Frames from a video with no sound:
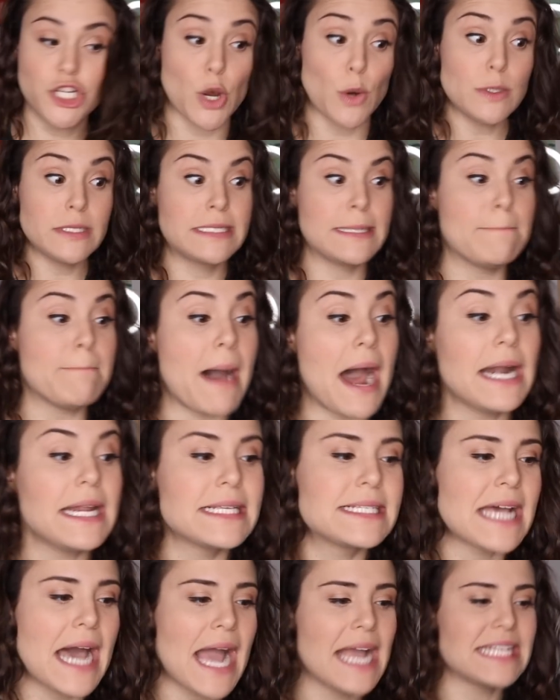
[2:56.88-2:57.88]
Don't
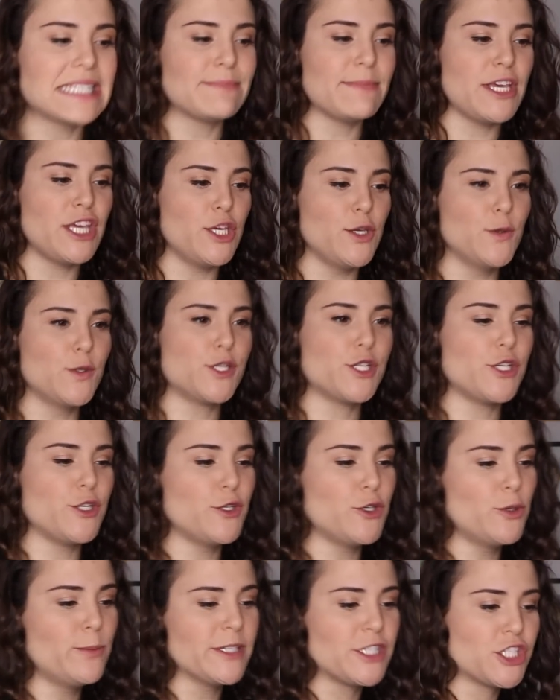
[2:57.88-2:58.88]
demonetize me,
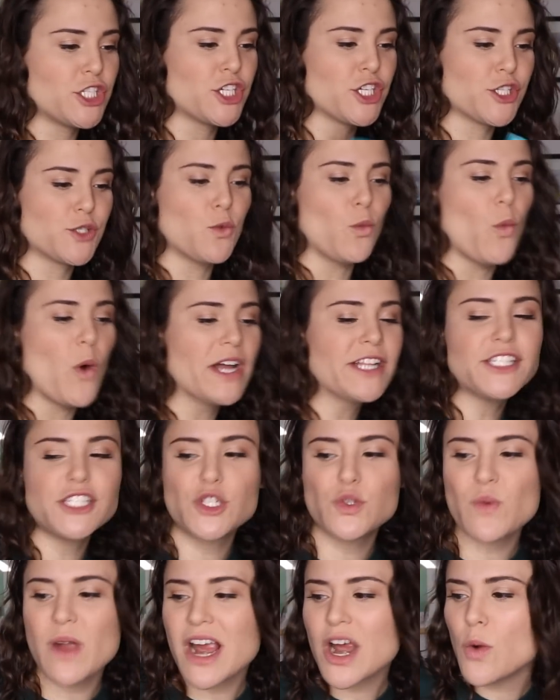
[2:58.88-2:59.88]
YouTube. It's just one
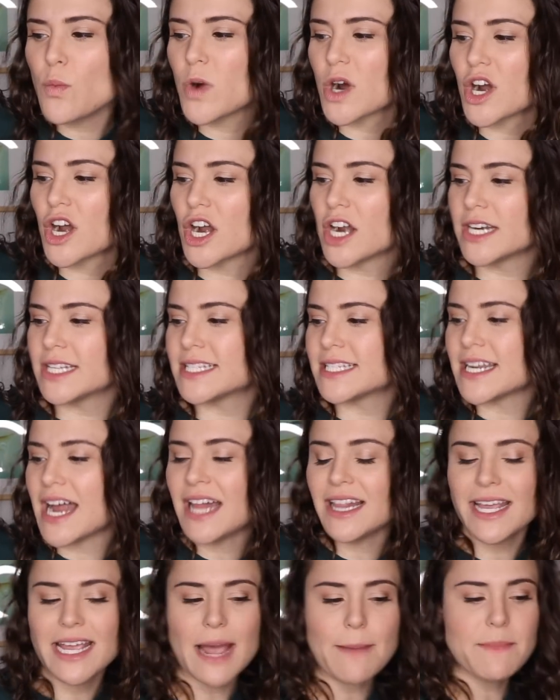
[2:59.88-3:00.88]
swear word. It's
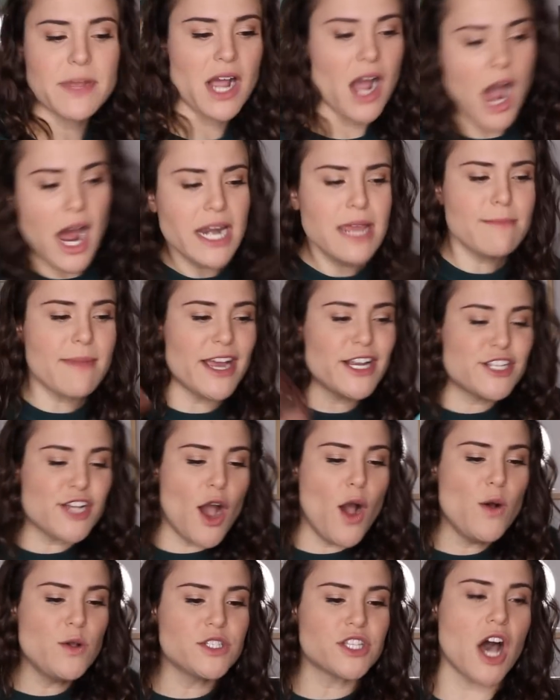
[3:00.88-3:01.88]
not like I'm cutting my
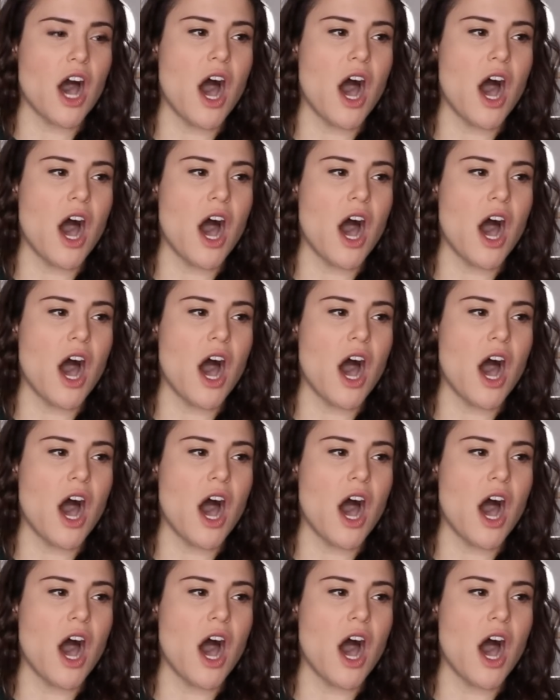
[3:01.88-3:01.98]
toes